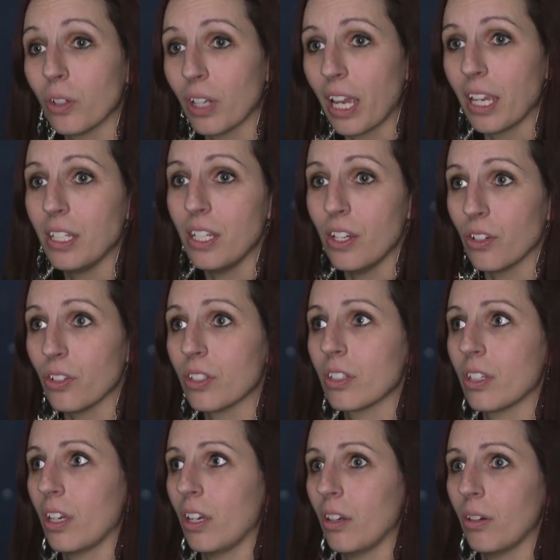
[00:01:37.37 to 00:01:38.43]
8 or 9
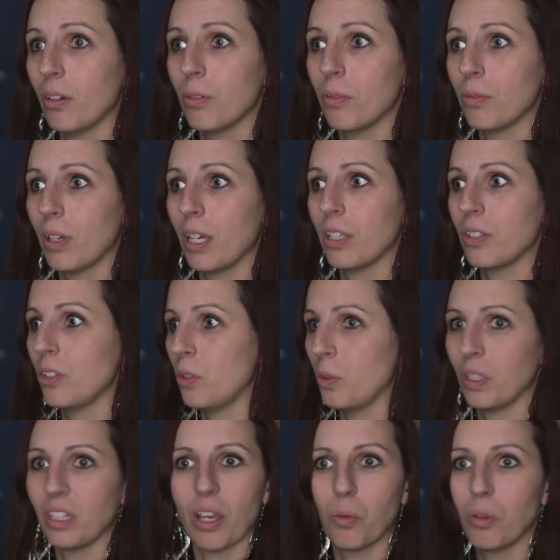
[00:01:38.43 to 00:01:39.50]
years of us
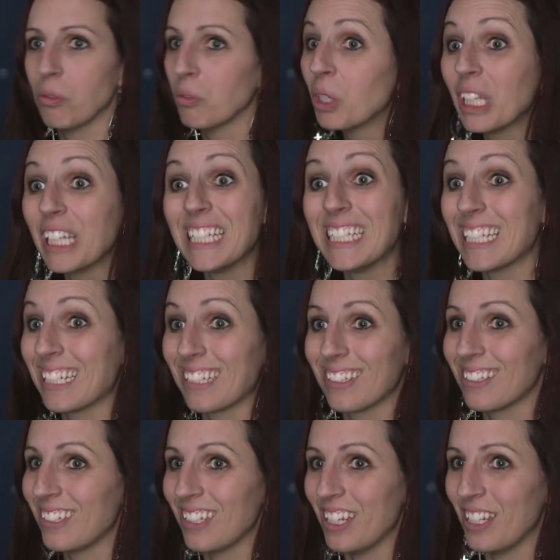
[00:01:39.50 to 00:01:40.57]
doing that, we really
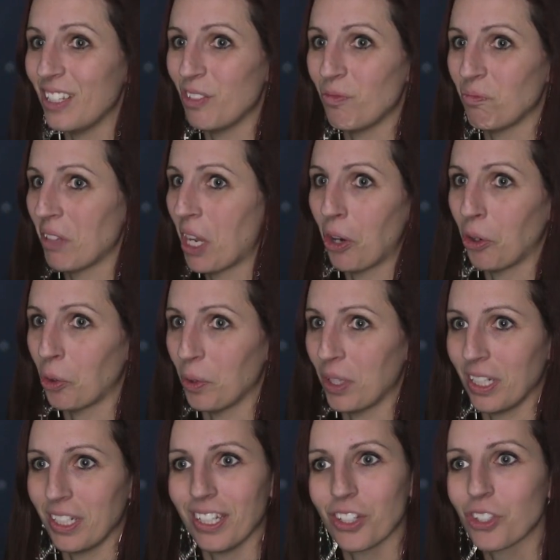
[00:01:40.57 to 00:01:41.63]
didn't see
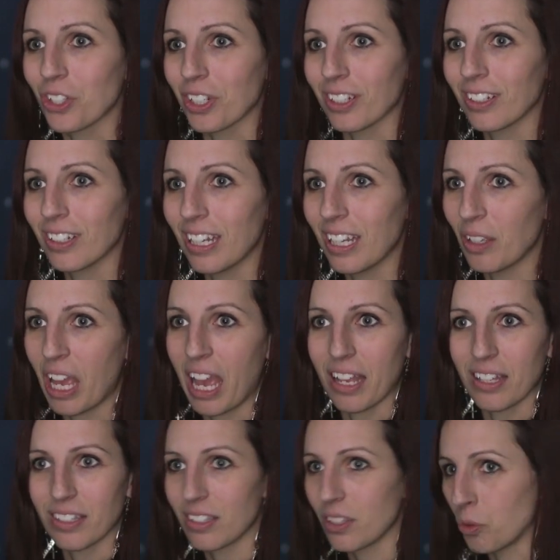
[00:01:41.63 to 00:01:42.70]
heroin addiction
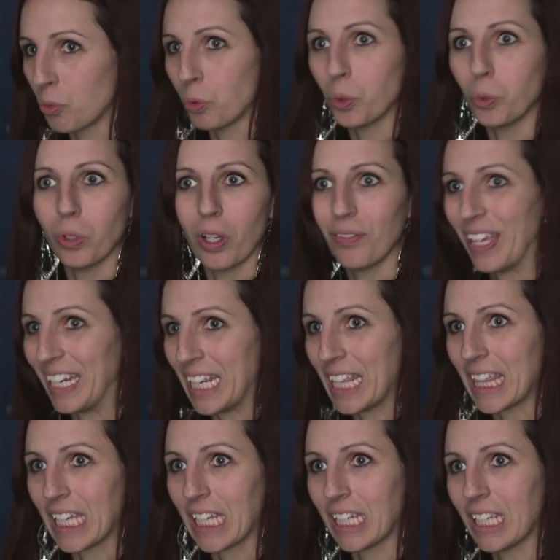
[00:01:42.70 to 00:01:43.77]
as the root of
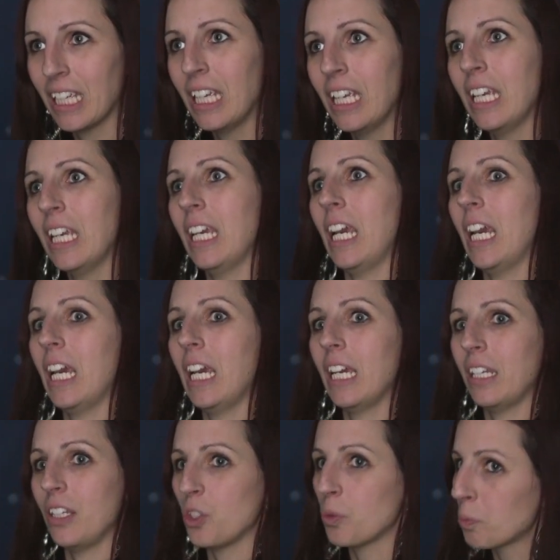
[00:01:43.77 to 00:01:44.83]
anything.
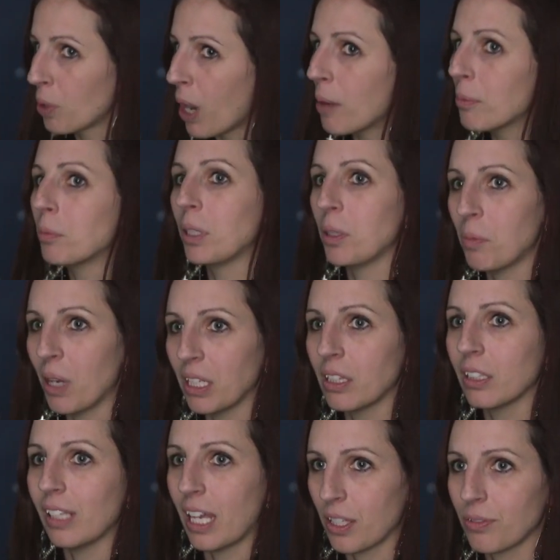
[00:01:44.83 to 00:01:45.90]
And it's probably
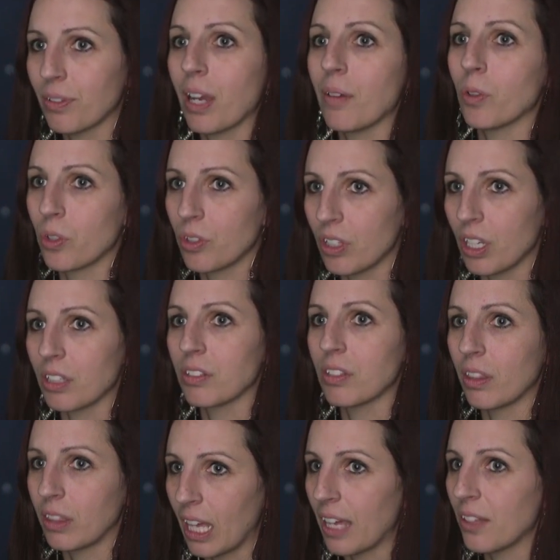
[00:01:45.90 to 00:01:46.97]
been in the last 5 or
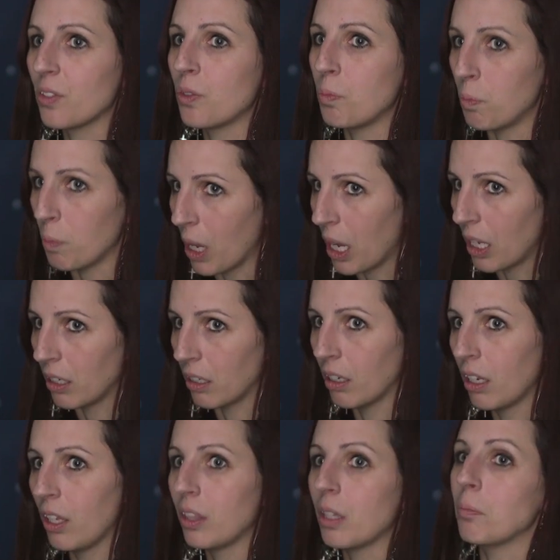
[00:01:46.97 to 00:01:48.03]
6 that that's
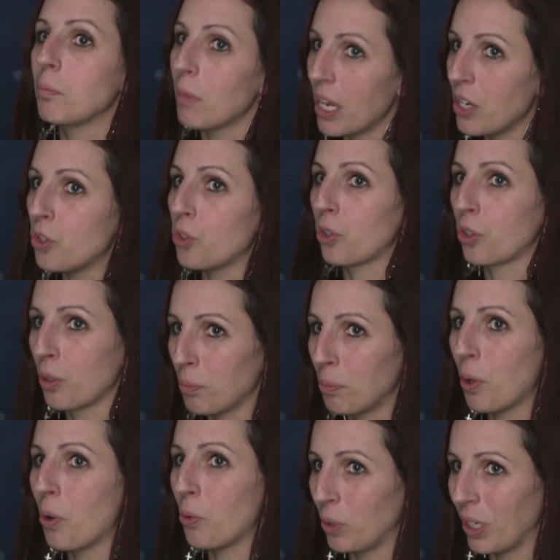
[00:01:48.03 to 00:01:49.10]
been the major
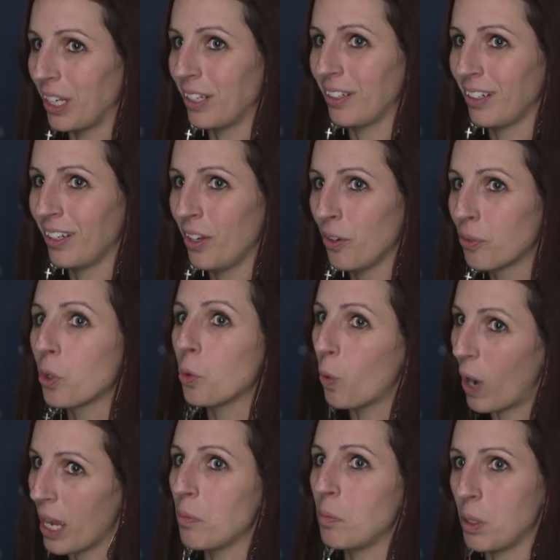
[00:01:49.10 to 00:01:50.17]
component
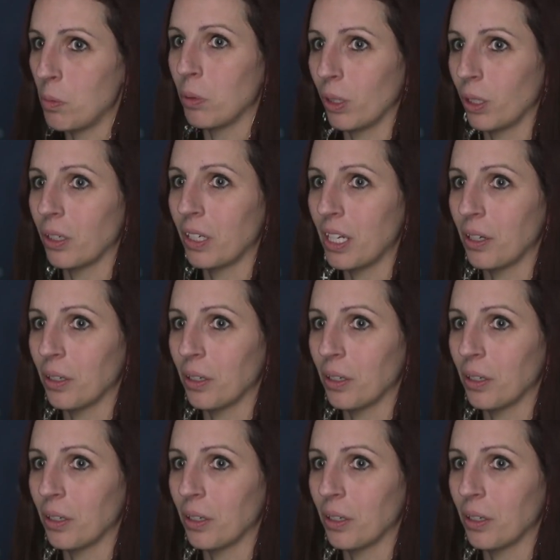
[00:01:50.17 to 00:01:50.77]
for why people are